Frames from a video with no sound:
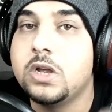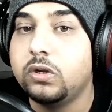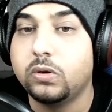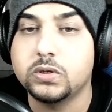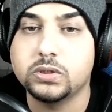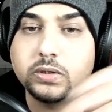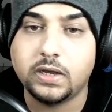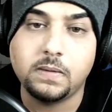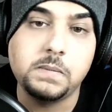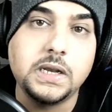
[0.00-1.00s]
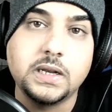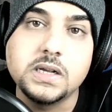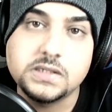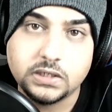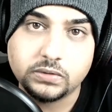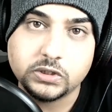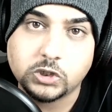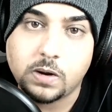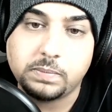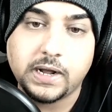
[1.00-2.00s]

you also get immediate secret shop